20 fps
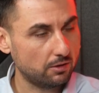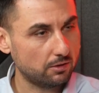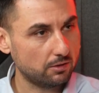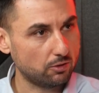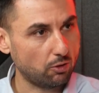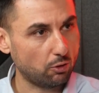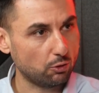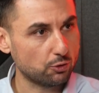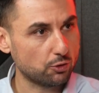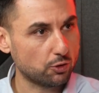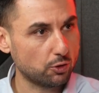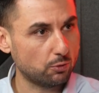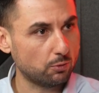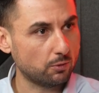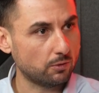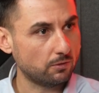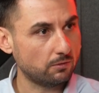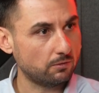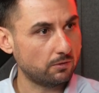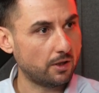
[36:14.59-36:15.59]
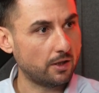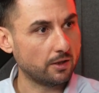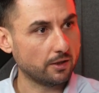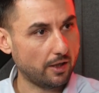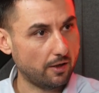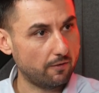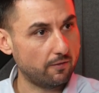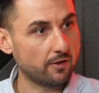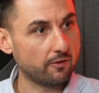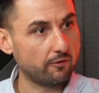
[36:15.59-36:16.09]
those two and
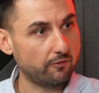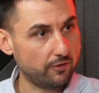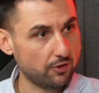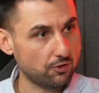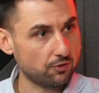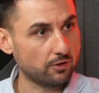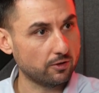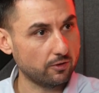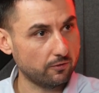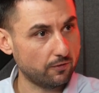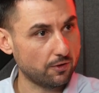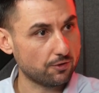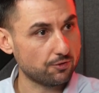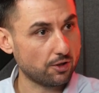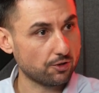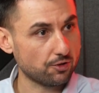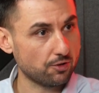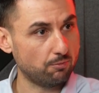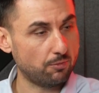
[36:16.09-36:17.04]
have an efficient infrastructure